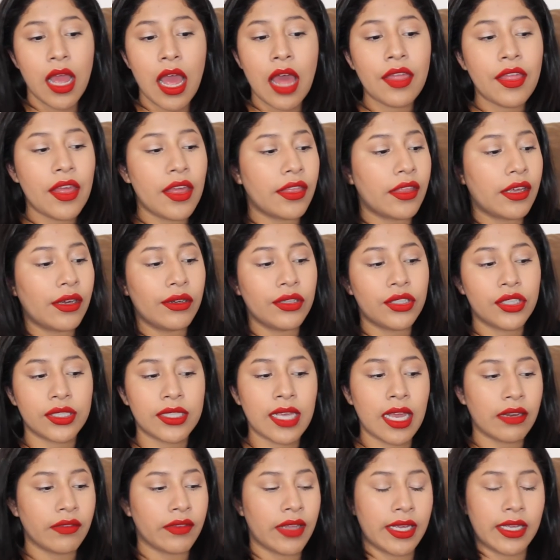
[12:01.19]
and then it was just
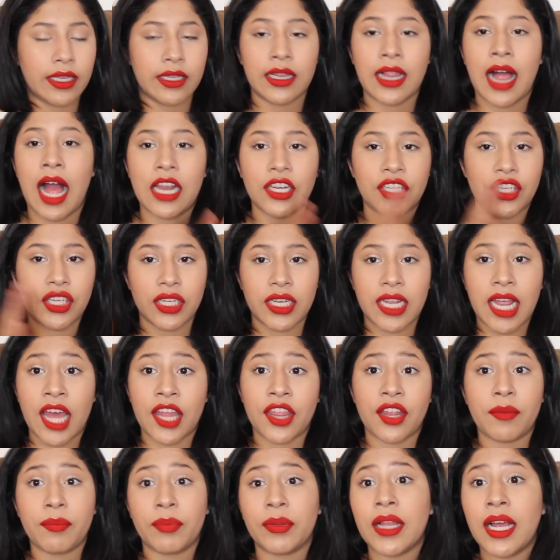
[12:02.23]
kind of like clashing
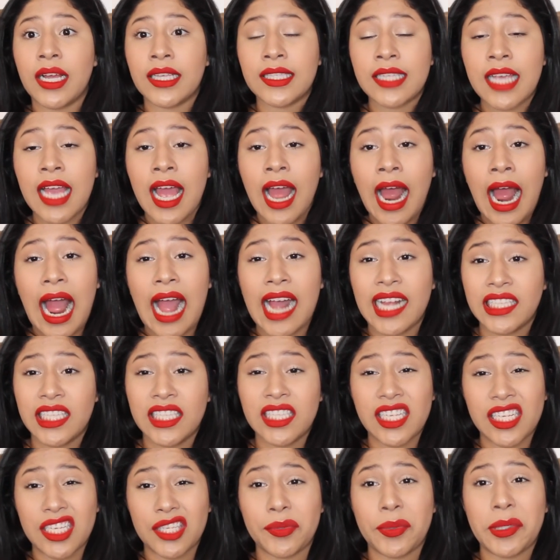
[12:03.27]
together plus I had
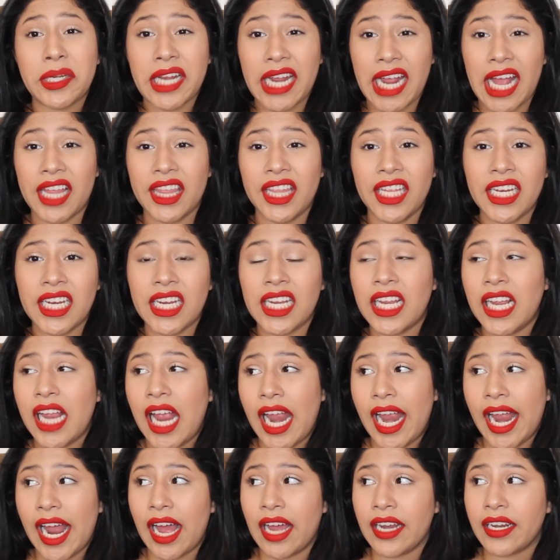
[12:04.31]
to discipline Anthony
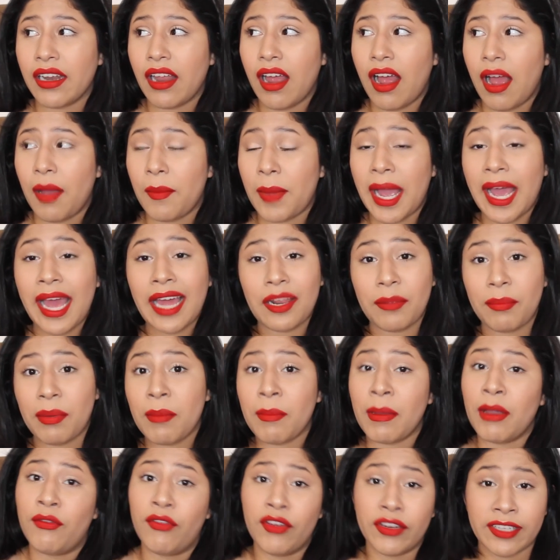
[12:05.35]
and um, I had to
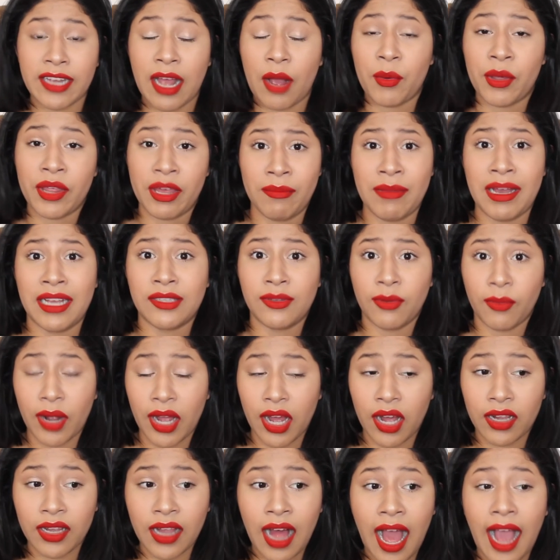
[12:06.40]
put my foot down with him as
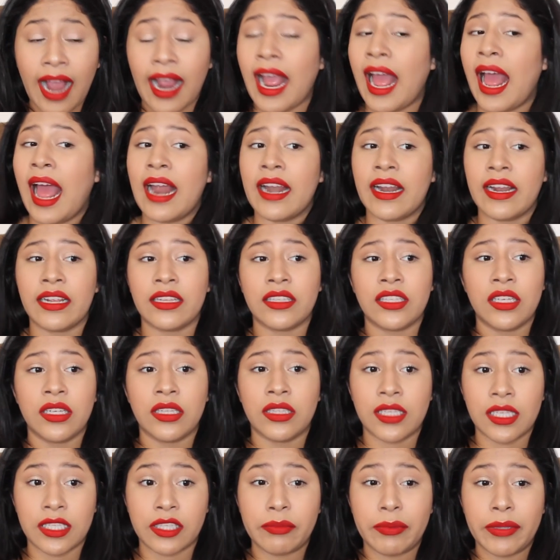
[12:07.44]
well I had
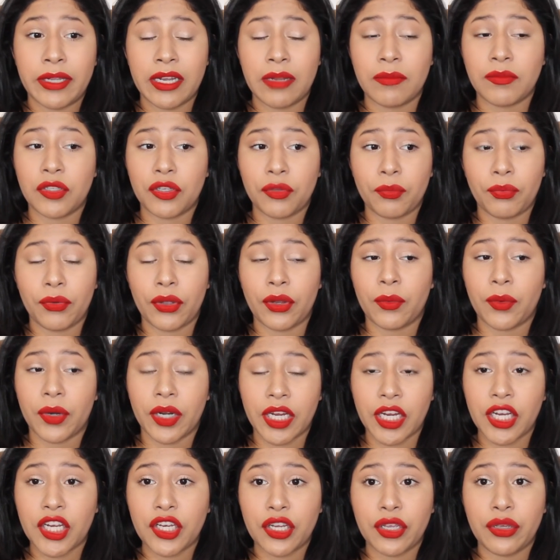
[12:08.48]
to discipline him to the point where
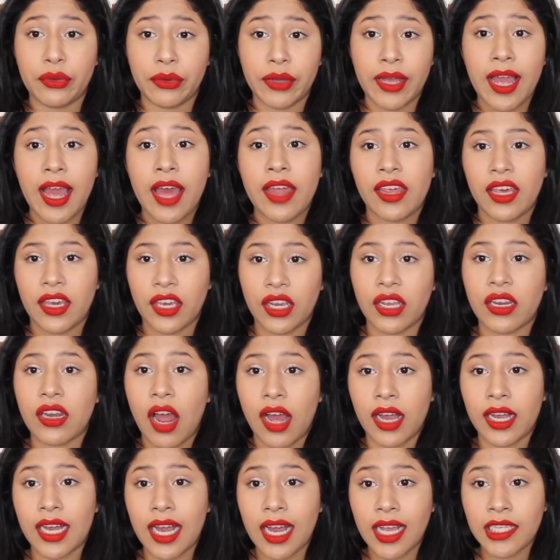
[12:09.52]
he knew he could
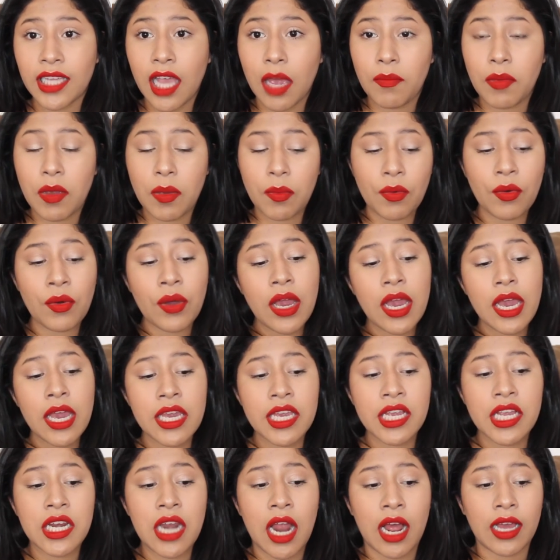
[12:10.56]
not cuss at people
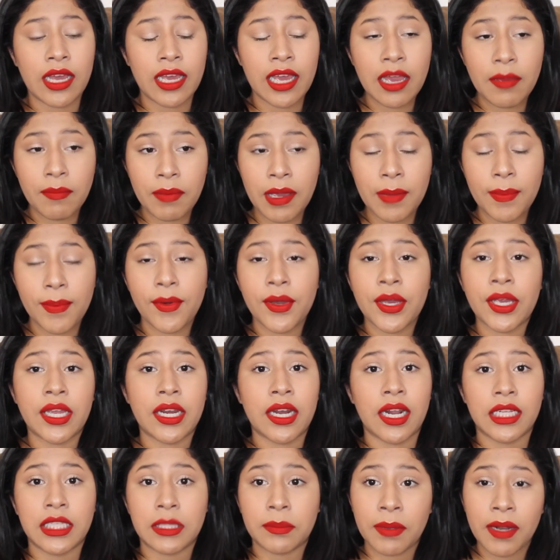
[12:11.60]
he could not hit people he could
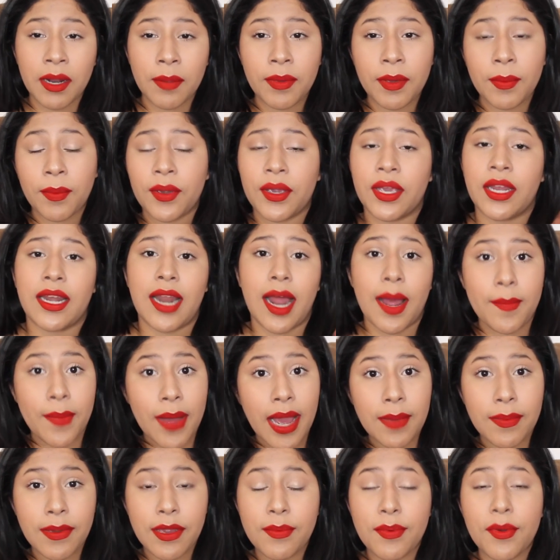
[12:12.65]
not spit at people he could not
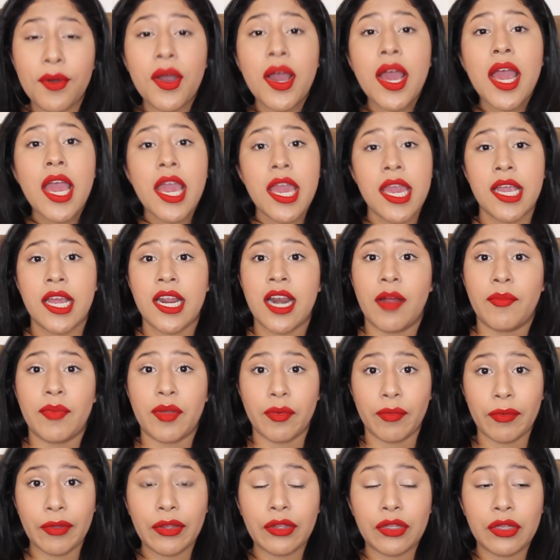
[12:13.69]
bite people he cannot be
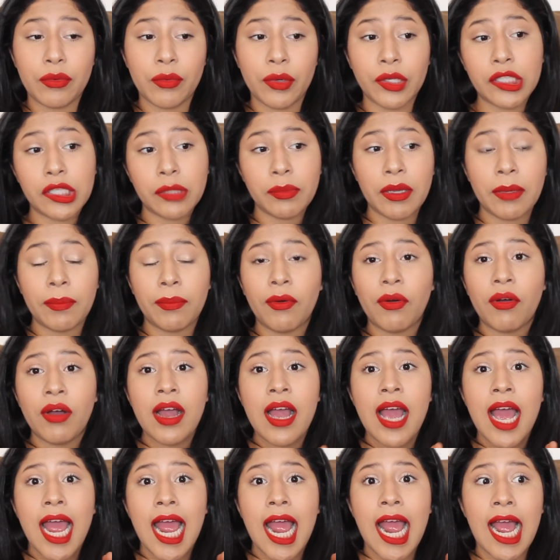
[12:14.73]
rude, rude to people
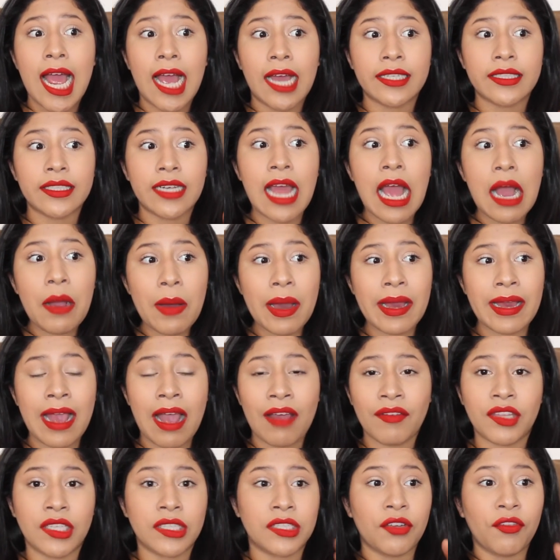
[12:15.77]
and now I
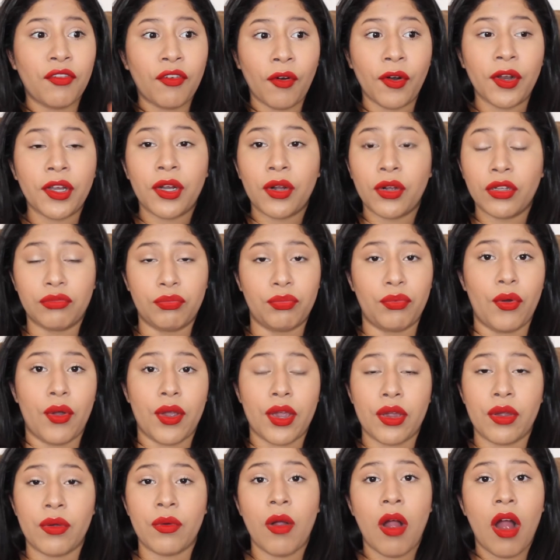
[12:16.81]
have this four-year-old
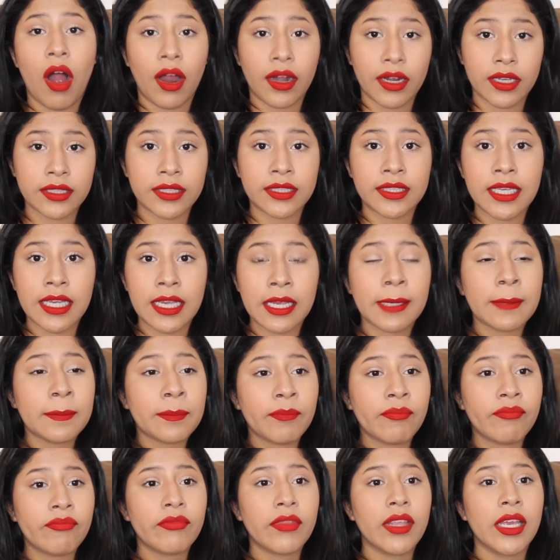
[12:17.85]
boy who honestly
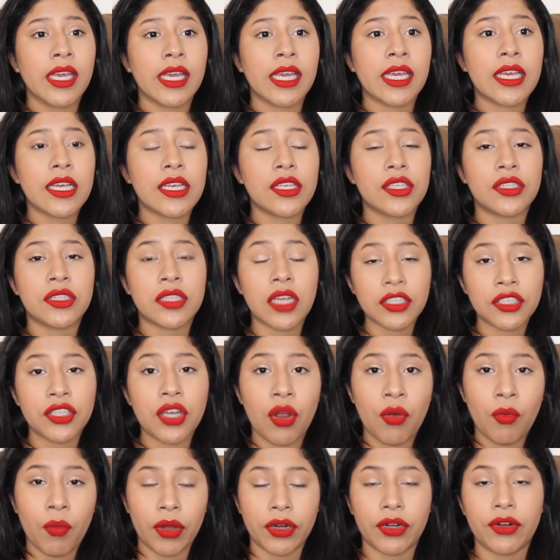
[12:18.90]
he is such
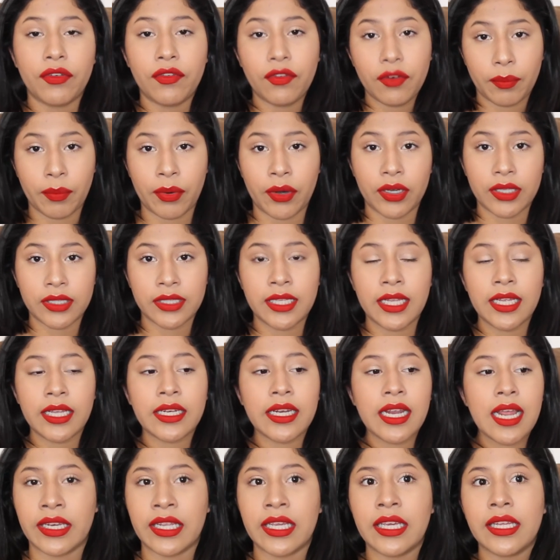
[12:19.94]
a wonderful
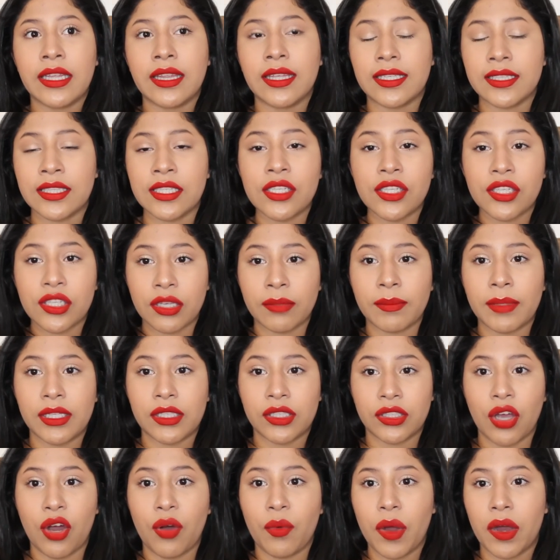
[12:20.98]
person he listens to me
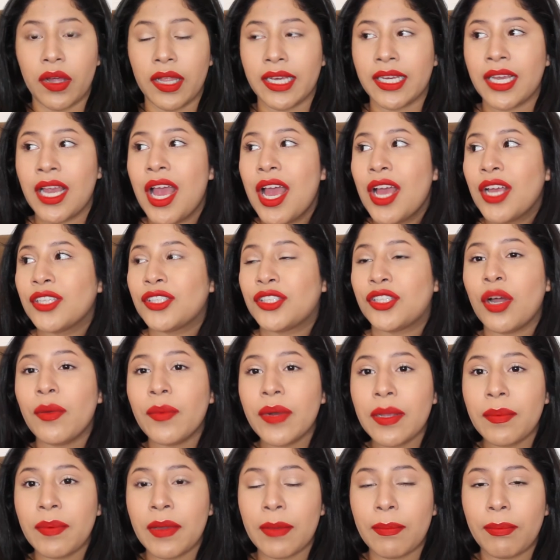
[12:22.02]
so well like so
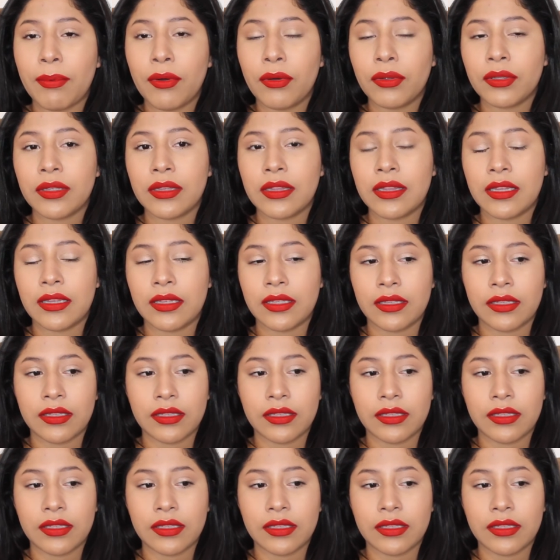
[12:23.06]
many people